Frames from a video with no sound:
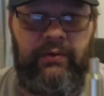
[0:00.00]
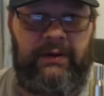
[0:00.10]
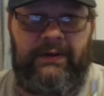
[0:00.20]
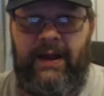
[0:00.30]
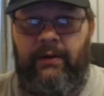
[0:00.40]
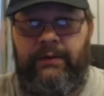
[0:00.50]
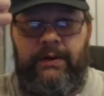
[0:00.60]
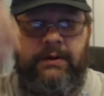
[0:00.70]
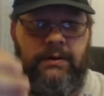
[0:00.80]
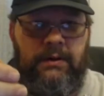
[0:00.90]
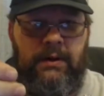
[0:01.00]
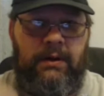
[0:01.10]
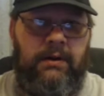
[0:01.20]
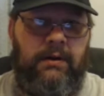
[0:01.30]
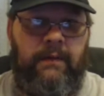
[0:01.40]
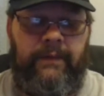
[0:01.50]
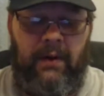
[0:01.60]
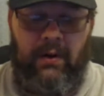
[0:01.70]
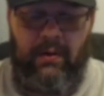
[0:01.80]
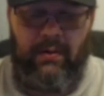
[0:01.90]
runs out uh, of the
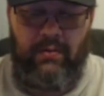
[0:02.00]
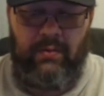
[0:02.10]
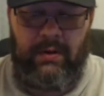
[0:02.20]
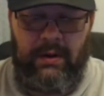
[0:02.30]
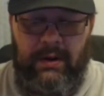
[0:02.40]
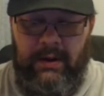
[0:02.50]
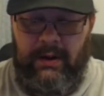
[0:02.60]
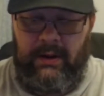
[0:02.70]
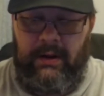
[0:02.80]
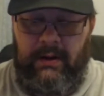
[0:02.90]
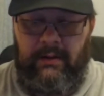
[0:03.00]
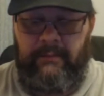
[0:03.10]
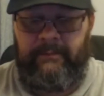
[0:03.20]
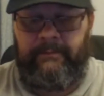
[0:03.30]
hole. Um,